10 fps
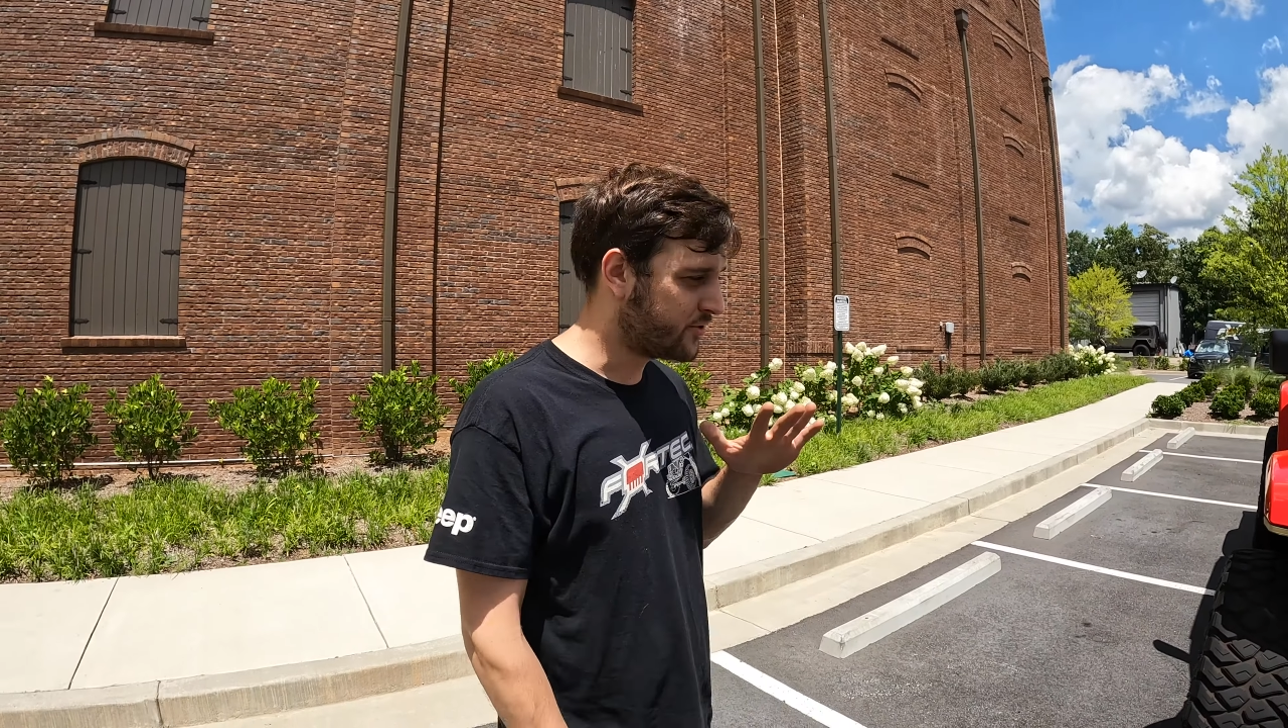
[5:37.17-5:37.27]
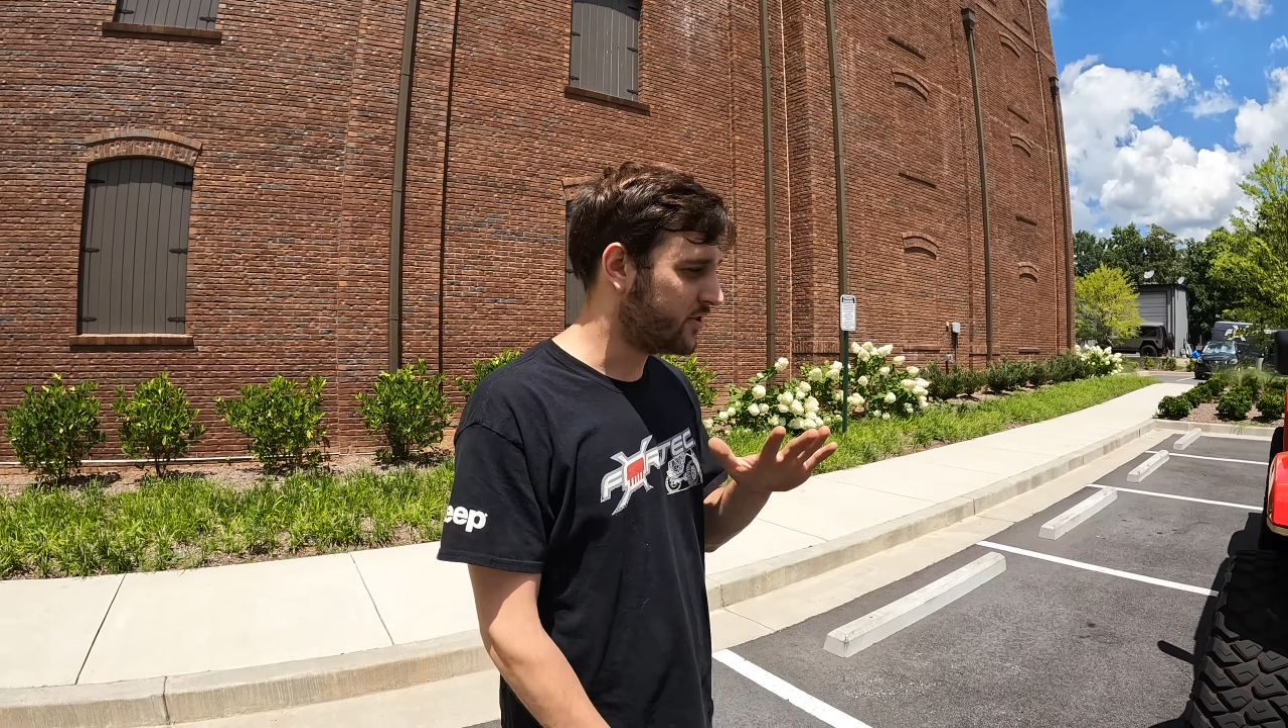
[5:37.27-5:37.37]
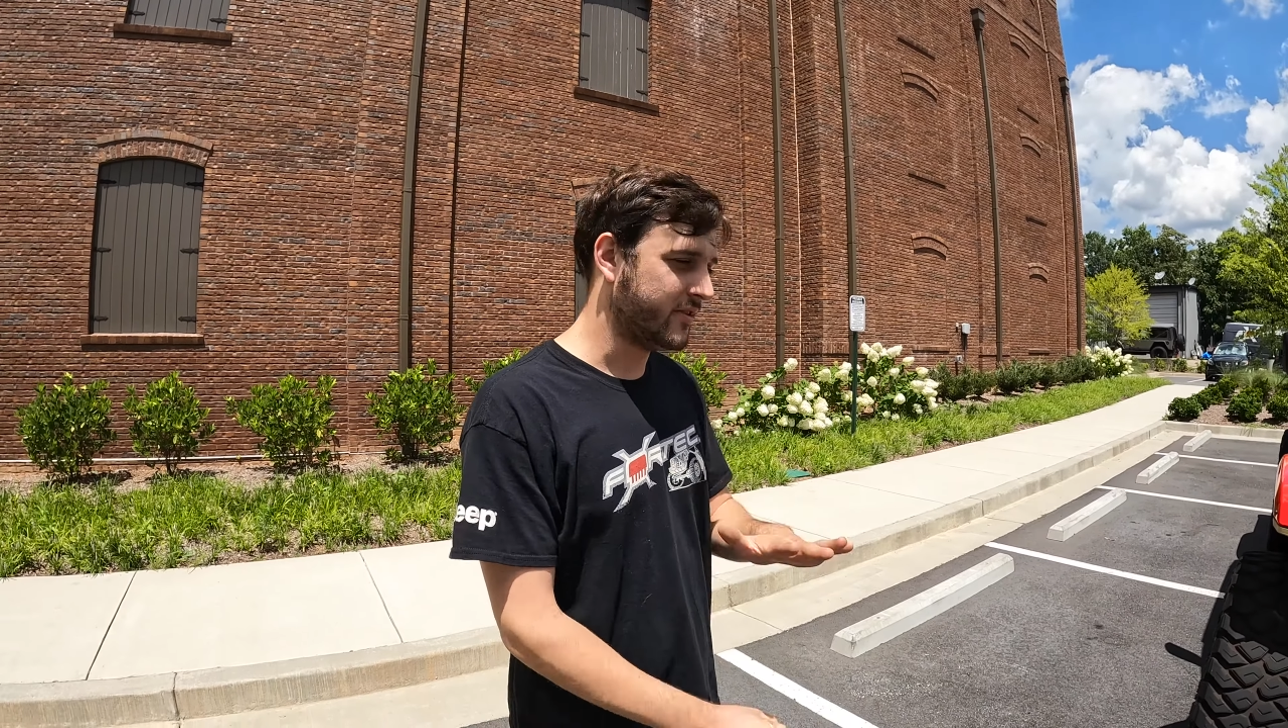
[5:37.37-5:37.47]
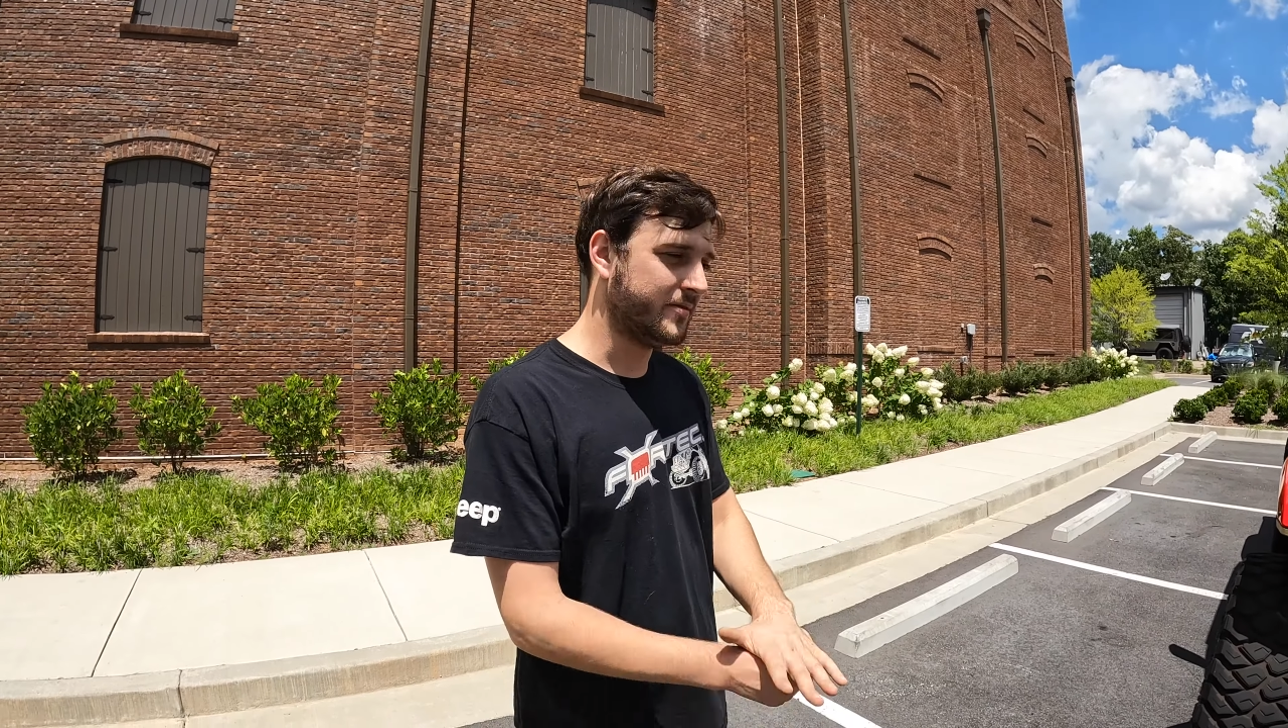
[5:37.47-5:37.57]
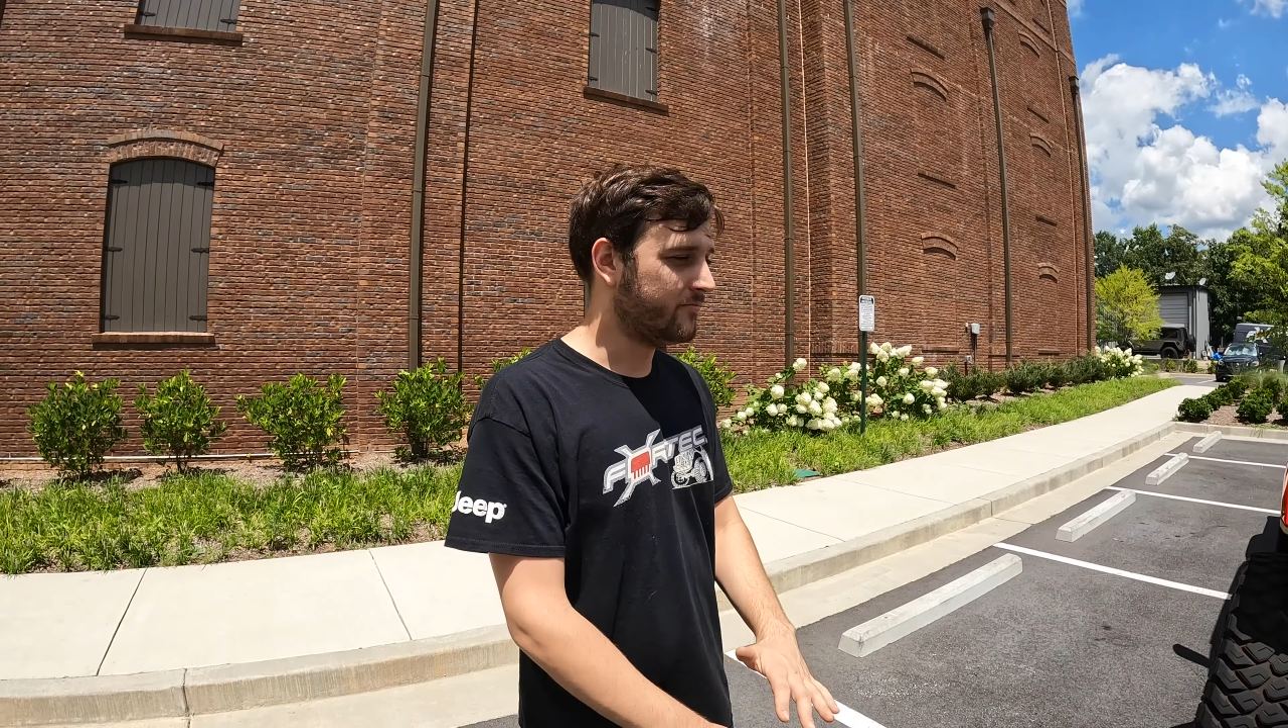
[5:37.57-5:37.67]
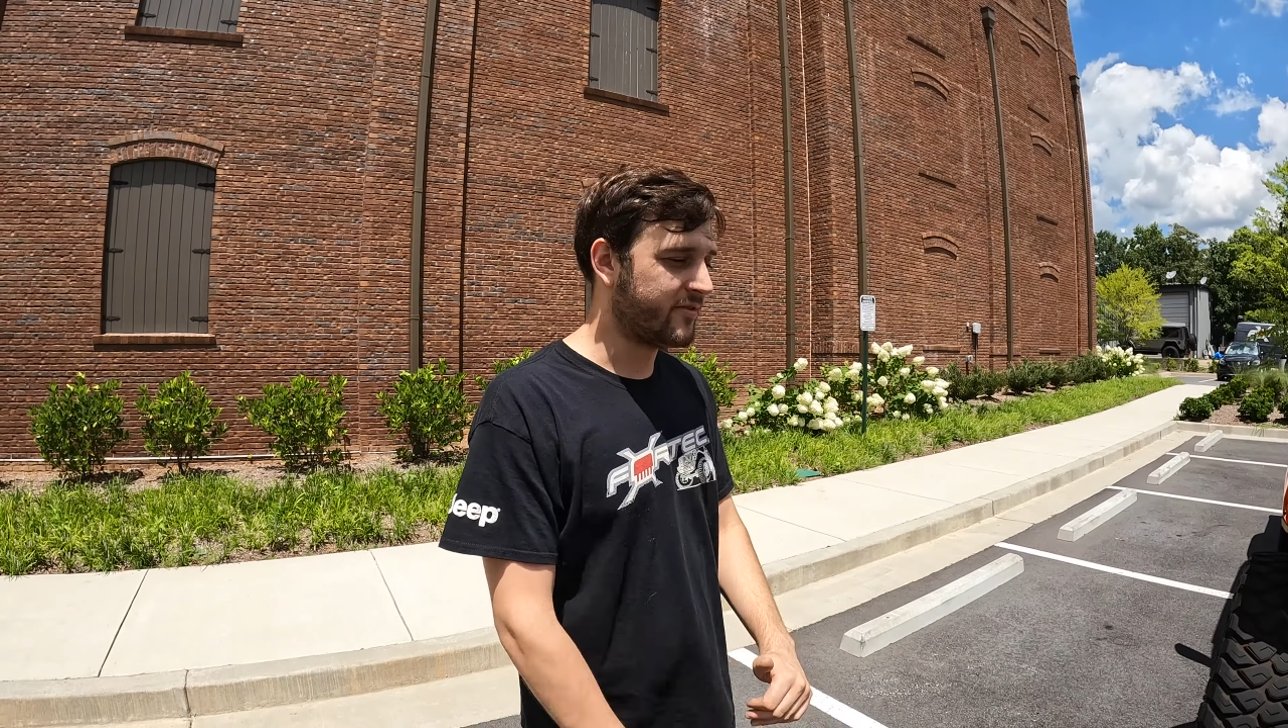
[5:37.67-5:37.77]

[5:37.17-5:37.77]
to